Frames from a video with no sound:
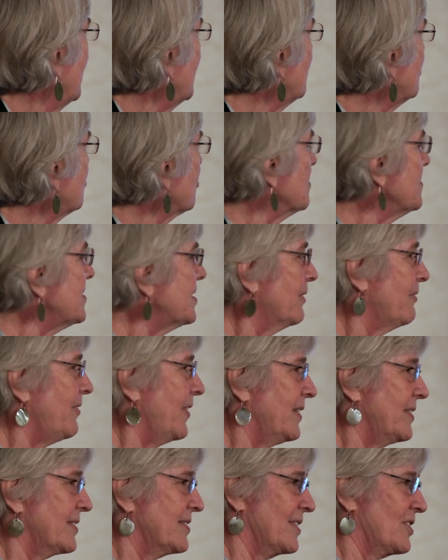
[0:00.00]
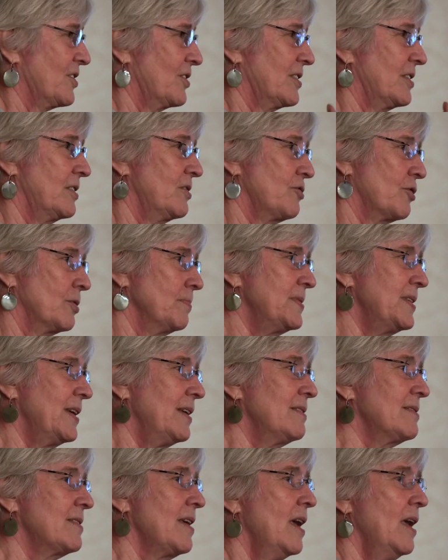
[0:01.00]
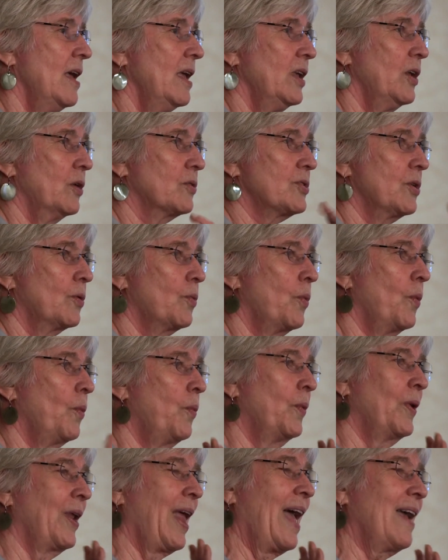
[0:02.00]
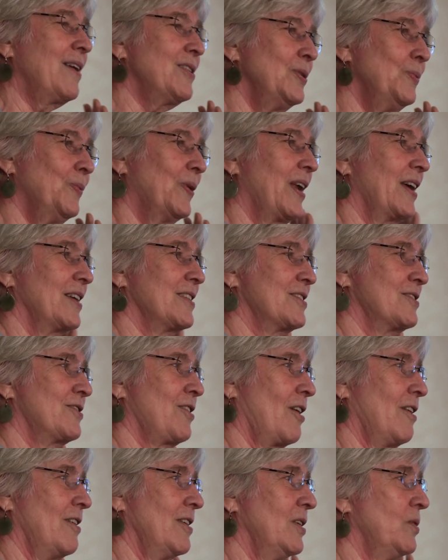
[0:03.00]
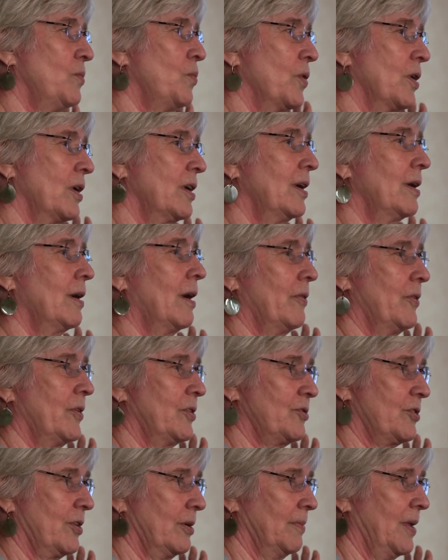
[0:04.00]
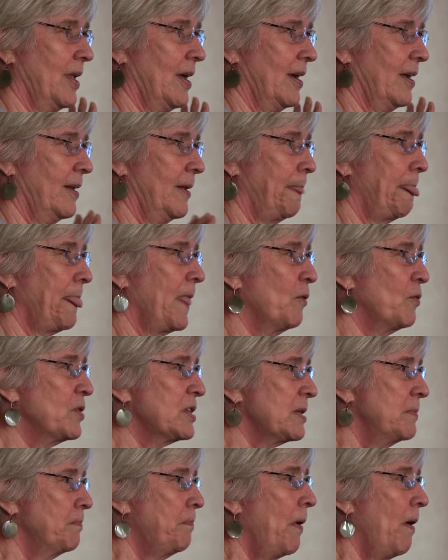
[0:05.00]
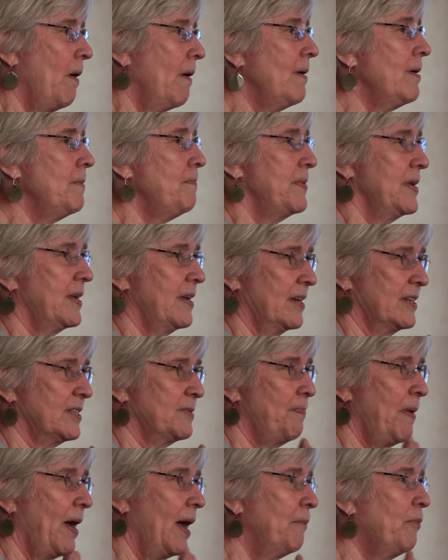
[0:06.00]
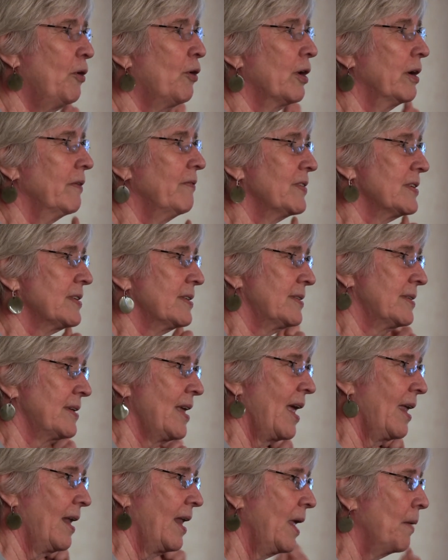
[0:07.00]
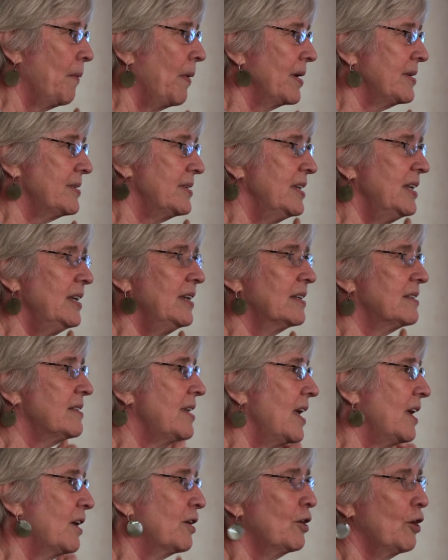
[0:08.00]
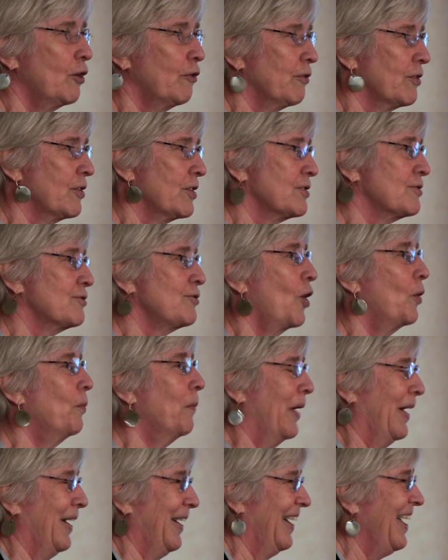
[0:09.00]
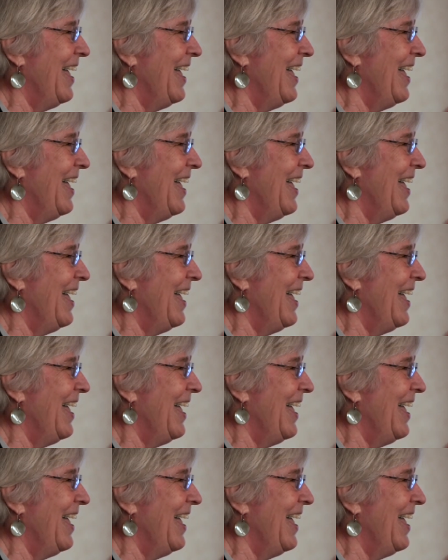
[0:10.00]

in germ cell fate decisions, and germ cells, you know, so what, actually when I started working on the germline, it was in part because Bob Horvitz at MIT had taken over the SOMA,